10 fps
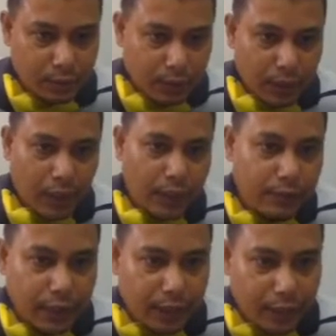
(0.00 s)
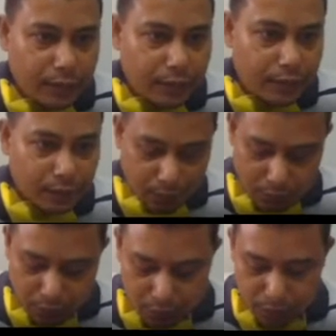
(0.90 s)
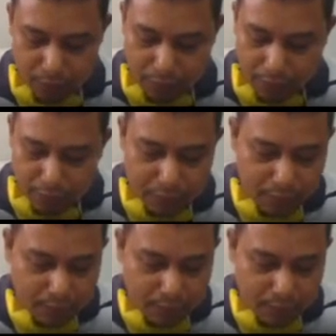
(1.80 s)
I will again write text.